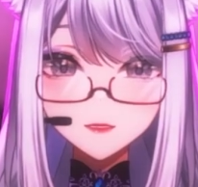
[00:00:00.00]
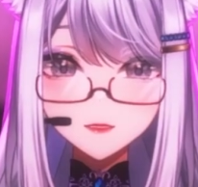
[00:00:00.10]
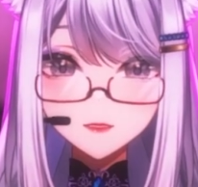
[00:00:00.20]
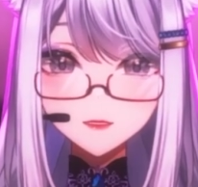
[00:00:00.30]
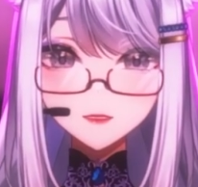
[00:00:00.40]

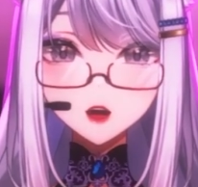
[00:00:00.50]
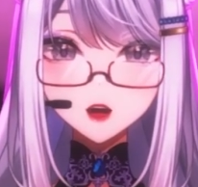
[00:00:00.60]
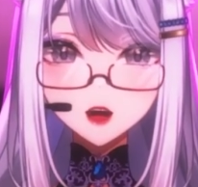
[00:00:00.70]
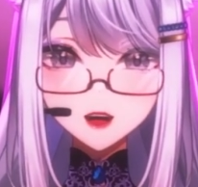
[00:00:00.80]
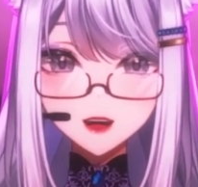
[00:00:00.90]
Her
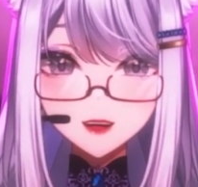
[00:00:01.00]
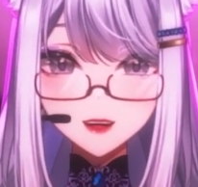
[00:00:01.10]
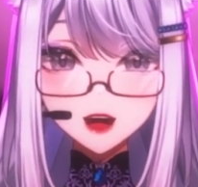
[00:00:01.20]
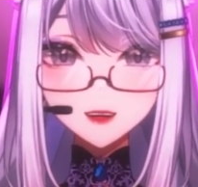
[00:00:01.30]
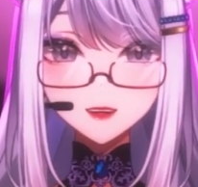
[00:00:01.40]
music
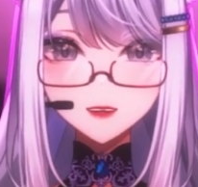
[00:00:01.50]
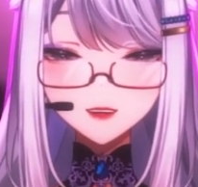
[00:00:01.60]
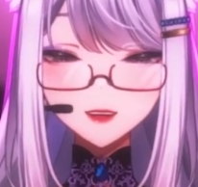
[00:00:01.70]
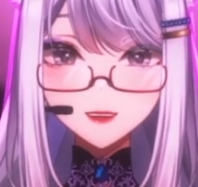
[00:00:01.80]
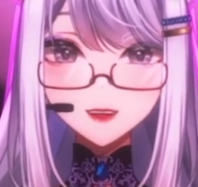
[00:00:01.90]
had always
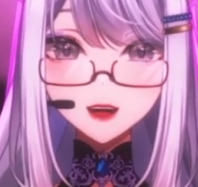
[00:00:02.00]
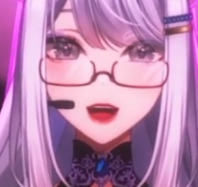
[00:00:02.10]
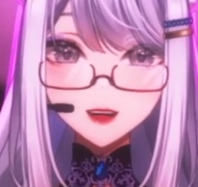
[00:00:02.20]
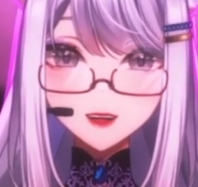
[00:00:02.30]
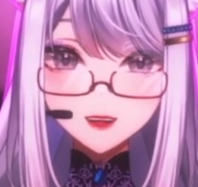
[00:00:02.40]
been my
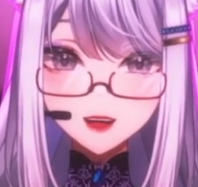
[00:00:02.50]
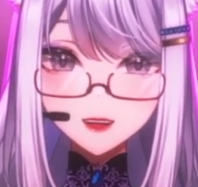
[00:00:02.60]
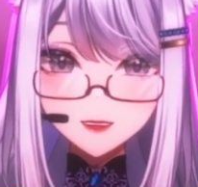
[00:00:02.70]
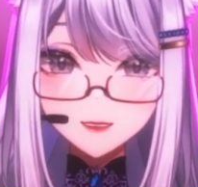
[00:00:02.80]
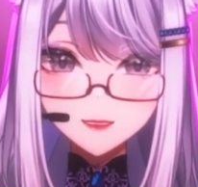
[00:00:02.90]
escape,
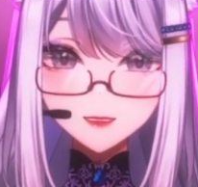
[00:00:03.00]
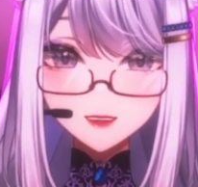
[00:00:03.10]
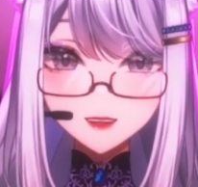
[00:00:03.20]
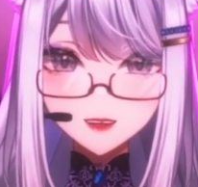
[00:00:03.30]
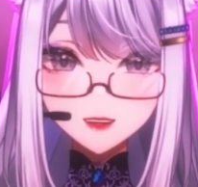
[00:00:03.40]

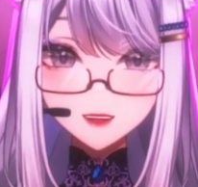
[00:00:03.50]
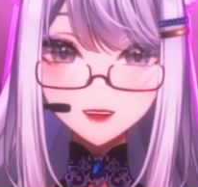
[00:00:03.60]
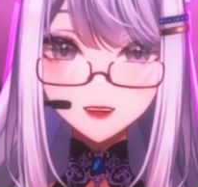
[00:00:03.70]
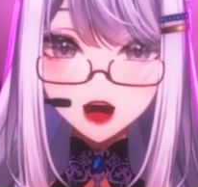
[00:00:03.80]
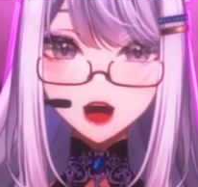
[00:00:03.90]

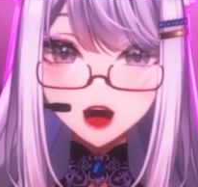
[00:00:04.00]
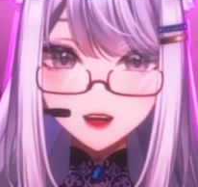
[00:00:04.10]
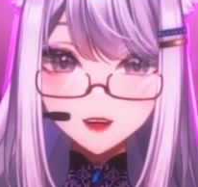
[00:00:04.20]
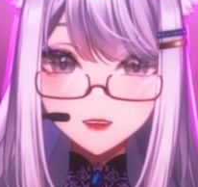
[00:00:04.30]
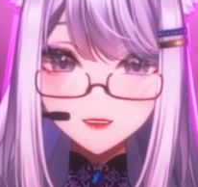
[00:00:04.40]
a
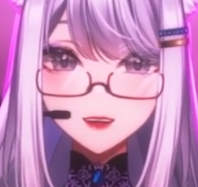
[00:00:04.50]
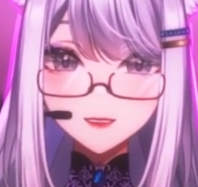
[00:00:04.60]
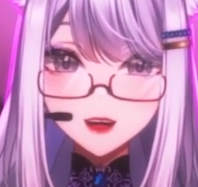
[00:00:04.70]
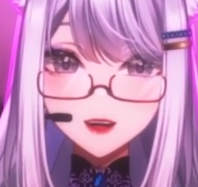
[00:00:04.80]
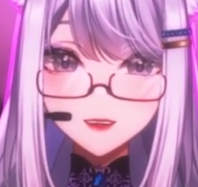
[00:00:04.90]
language we
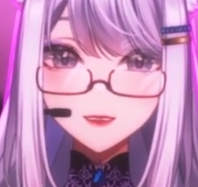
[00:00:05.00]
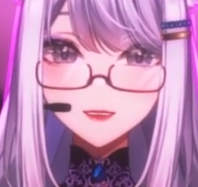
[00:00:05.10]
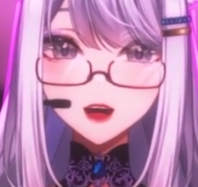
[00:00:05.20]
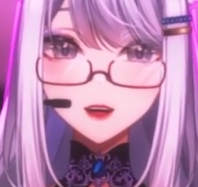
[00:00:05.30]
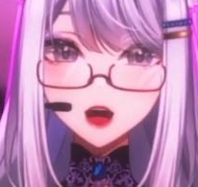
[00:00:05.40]
both
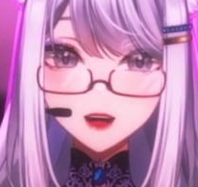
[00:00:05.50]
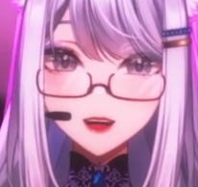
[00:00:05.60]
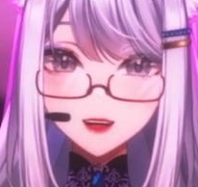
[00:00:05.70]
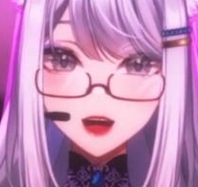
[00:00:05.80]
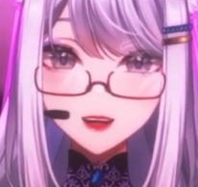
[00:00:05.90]

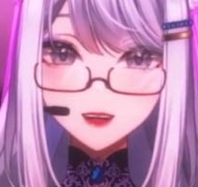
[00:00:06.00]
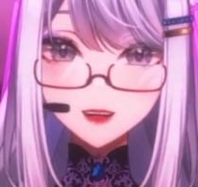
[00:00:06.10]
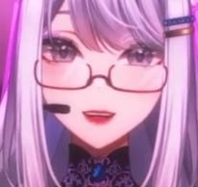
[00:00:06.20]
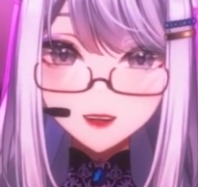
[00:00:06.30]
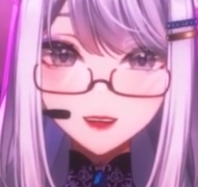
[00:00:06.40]
understood,
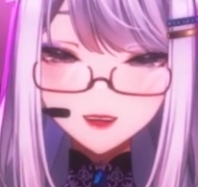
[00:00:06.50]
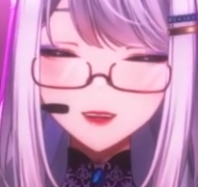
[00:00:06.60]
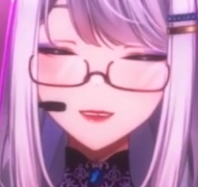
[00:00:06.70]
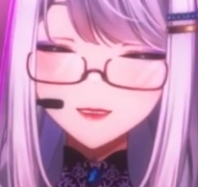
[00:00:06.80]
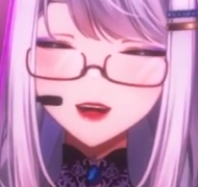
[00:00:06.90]

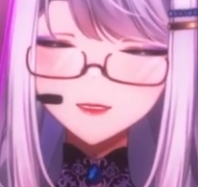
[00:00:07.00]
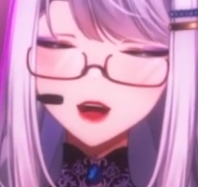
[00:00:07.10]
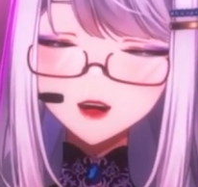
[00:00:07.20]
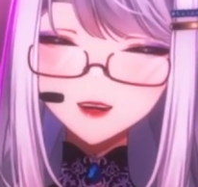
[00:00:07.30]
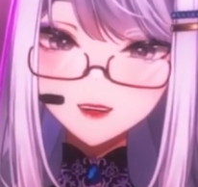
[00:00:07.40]
even when
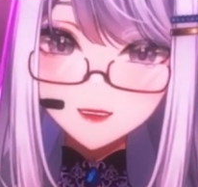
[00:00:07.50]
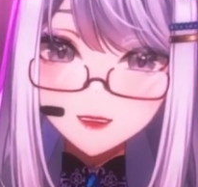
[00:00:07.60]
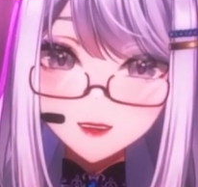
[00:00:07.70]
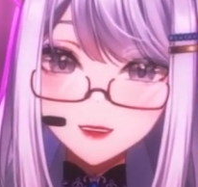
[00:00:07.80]
words failed.